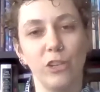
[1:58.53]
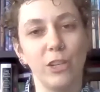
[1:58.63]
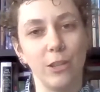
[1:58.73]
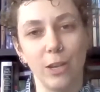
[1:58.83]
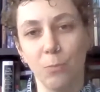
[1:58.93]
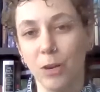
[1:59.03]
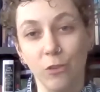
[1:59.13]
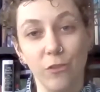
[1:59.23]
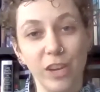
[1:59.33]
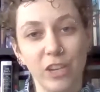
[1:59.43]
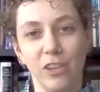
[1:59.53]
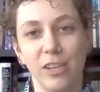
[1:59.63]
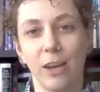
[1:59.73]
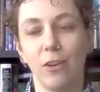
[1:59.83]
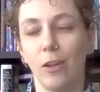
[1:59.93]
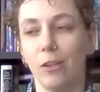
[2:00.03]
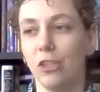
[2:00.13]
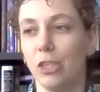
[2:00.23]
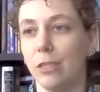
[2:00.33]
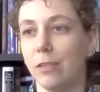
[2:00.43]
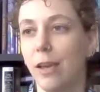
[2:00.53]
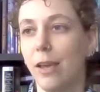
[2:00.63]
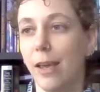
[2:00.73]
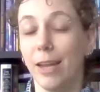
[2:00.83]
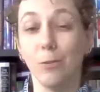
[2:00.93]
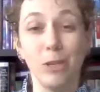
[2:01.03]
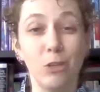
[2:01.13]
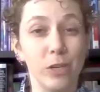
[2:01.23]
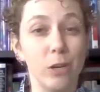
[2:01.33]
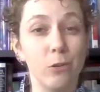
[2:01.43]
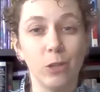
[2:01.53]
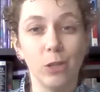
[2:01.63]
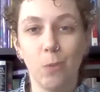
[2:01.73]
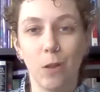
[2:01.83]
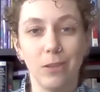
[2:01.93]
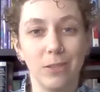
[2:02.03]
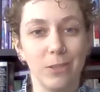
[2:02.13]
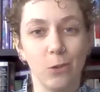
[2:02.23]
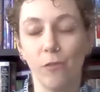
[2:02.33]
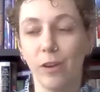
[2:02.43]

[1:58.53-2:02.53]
fertility preservation technologies, endometriosis, polycystic